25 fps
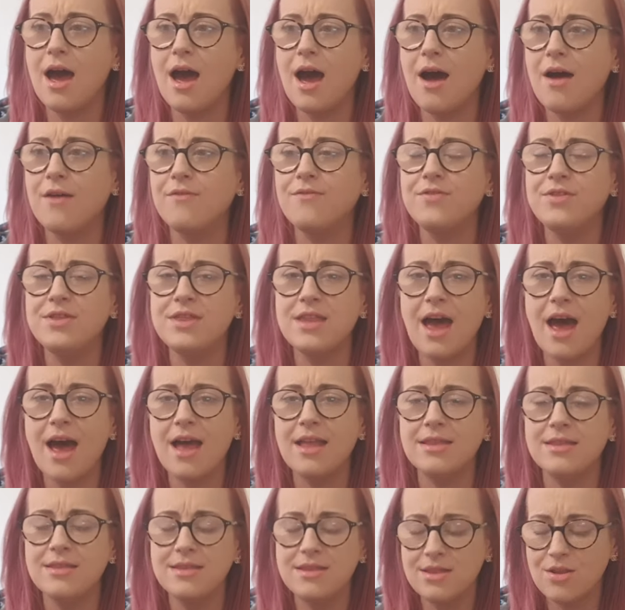I've,
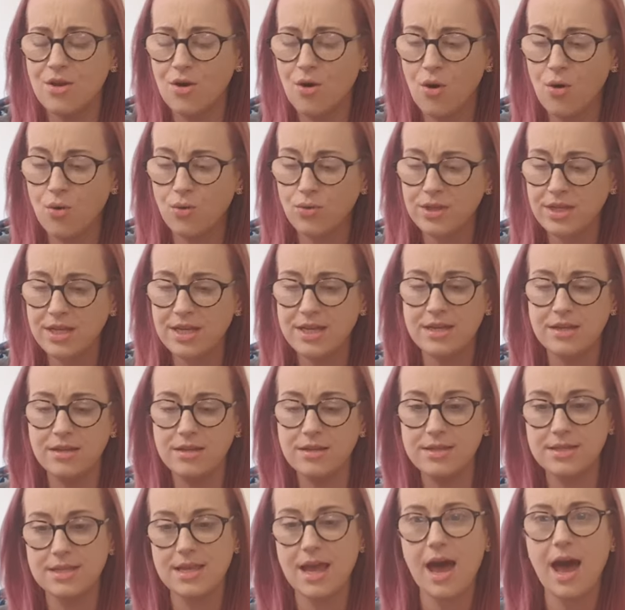in all the
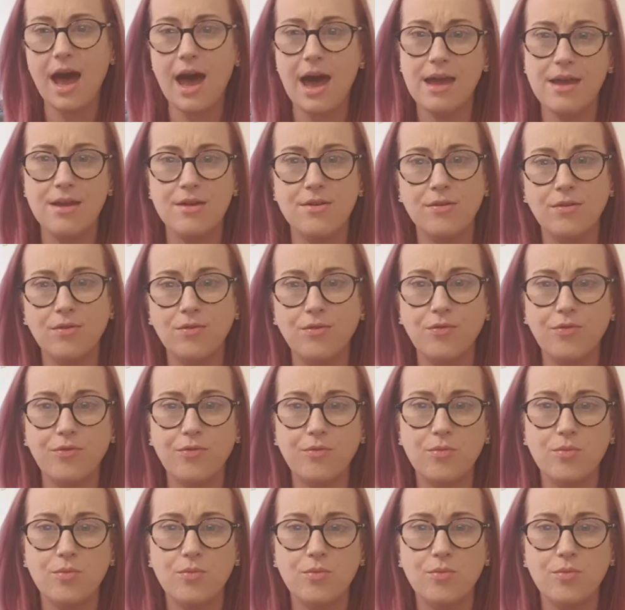years that I have